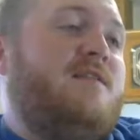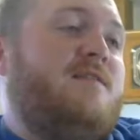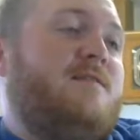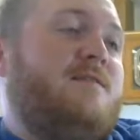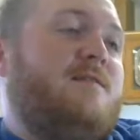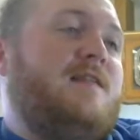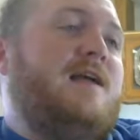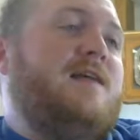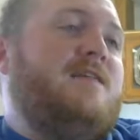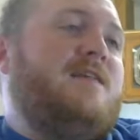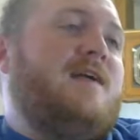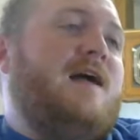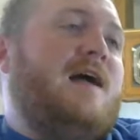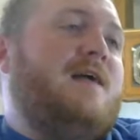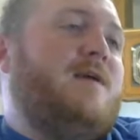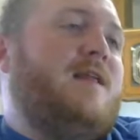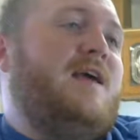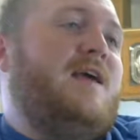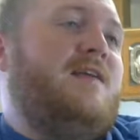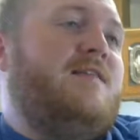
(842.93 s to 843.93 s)
sun sky
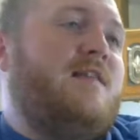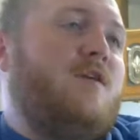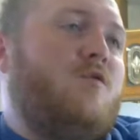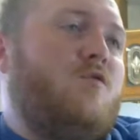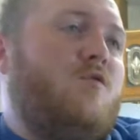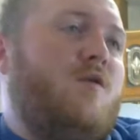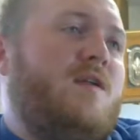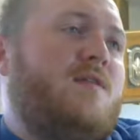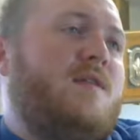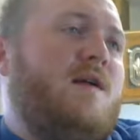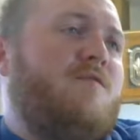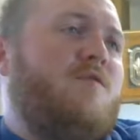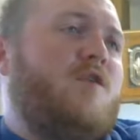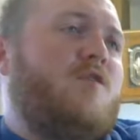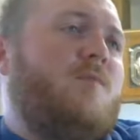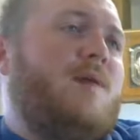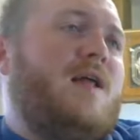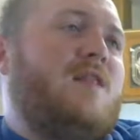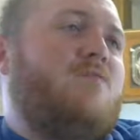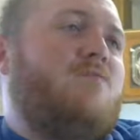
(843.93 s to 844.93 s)
about 87 degrees, southwest
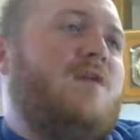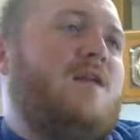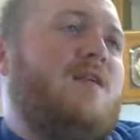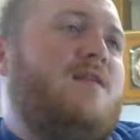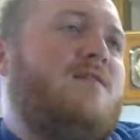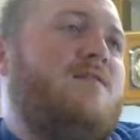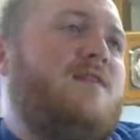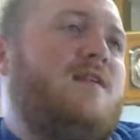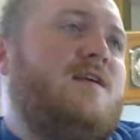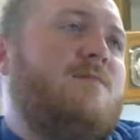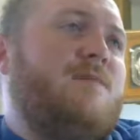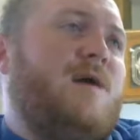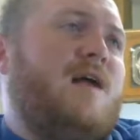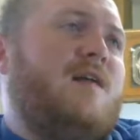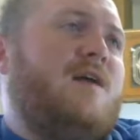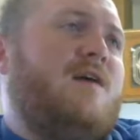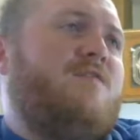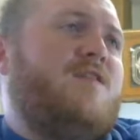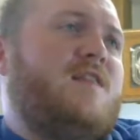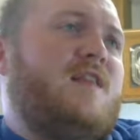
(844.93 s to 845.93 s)
about 3 to 6
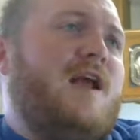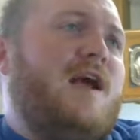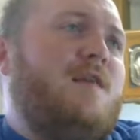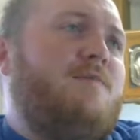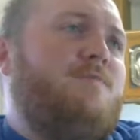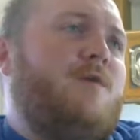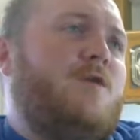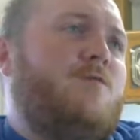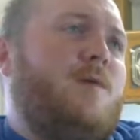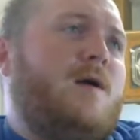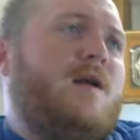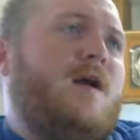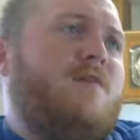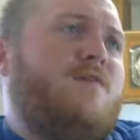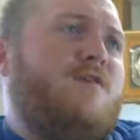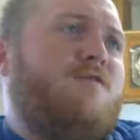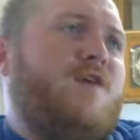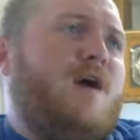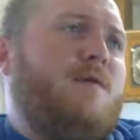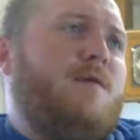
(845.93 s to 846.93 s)
miles out. For tonight, punch about
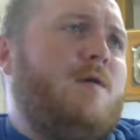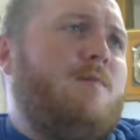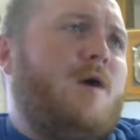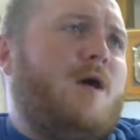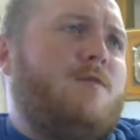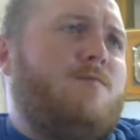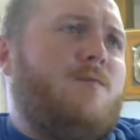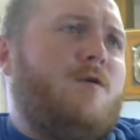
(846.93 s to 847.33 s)
50 5 miles.